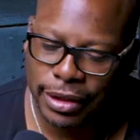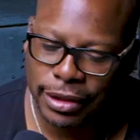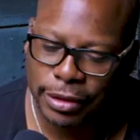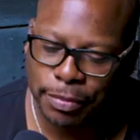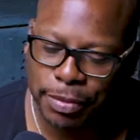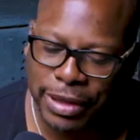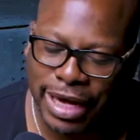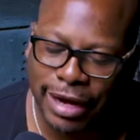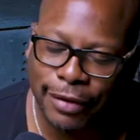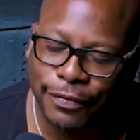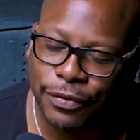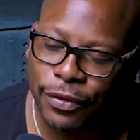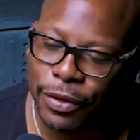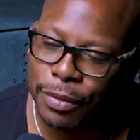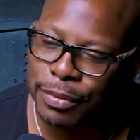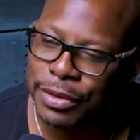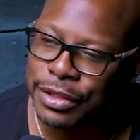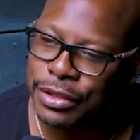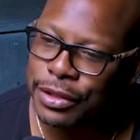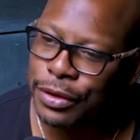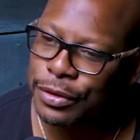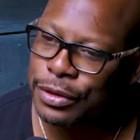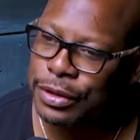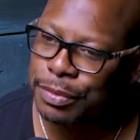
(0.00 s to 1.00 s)
platform is
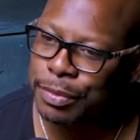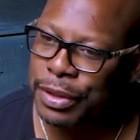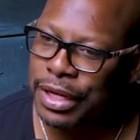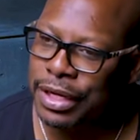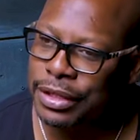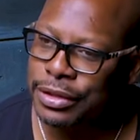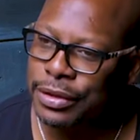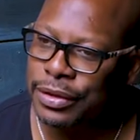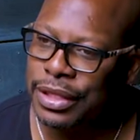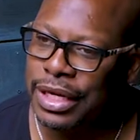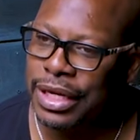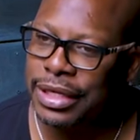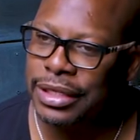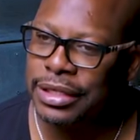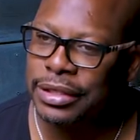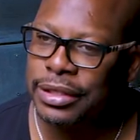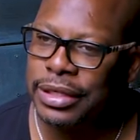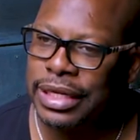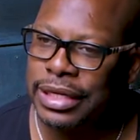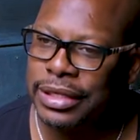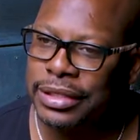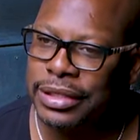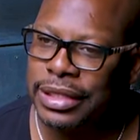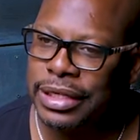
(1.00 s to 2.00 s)
so special that it's,
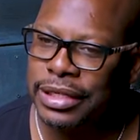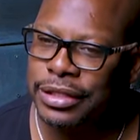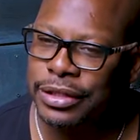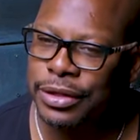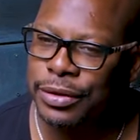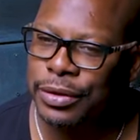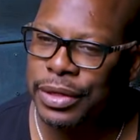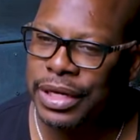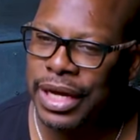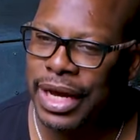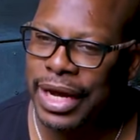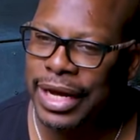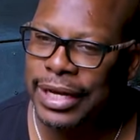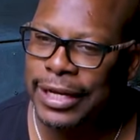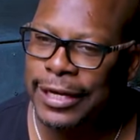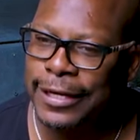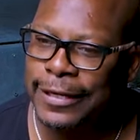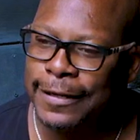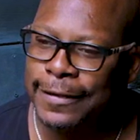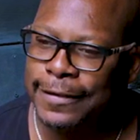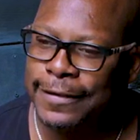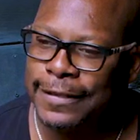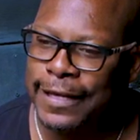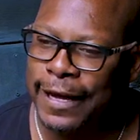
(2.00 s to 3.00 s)
it's, it's
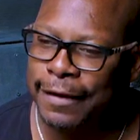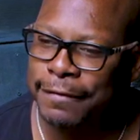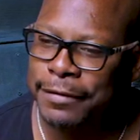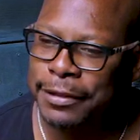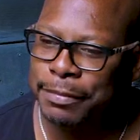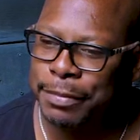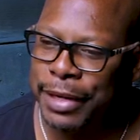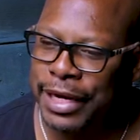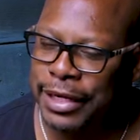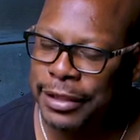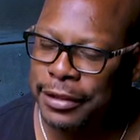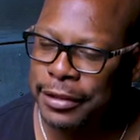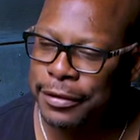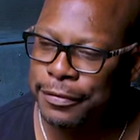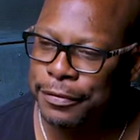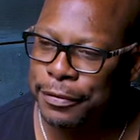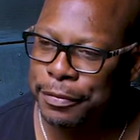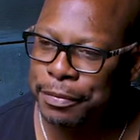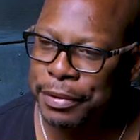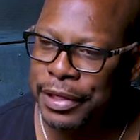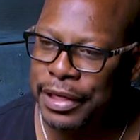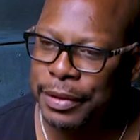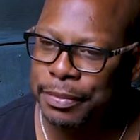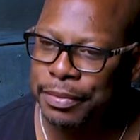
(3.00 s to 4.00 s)
creating safe spaces for
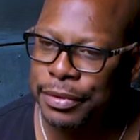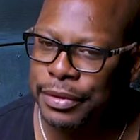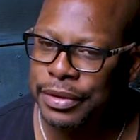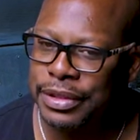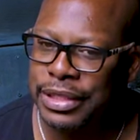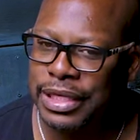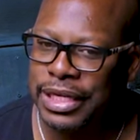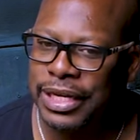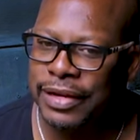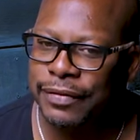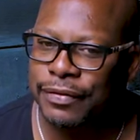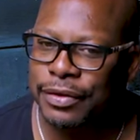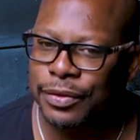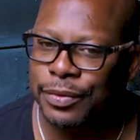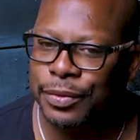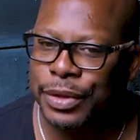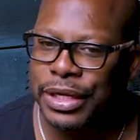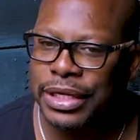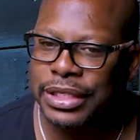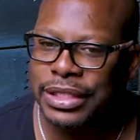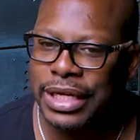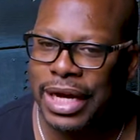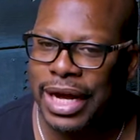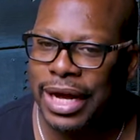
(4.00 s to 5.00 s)
people to even
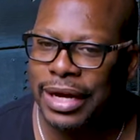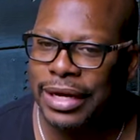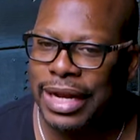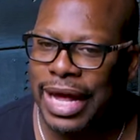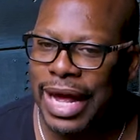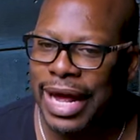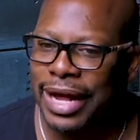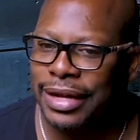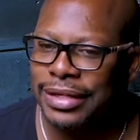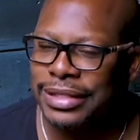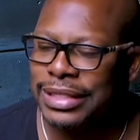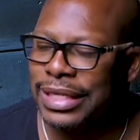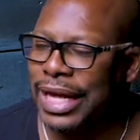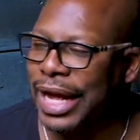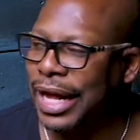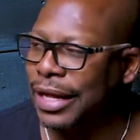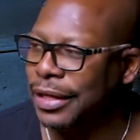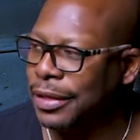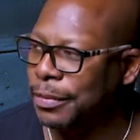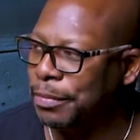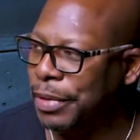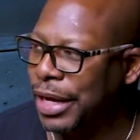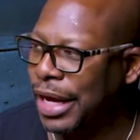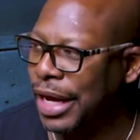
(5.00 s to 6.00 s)
reach out outside
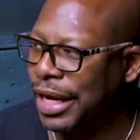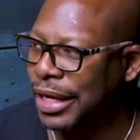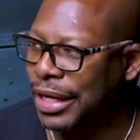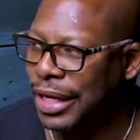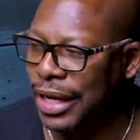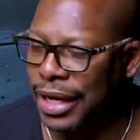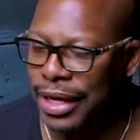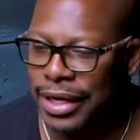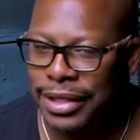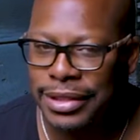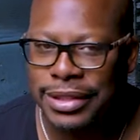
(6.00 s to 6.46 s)
the podcast.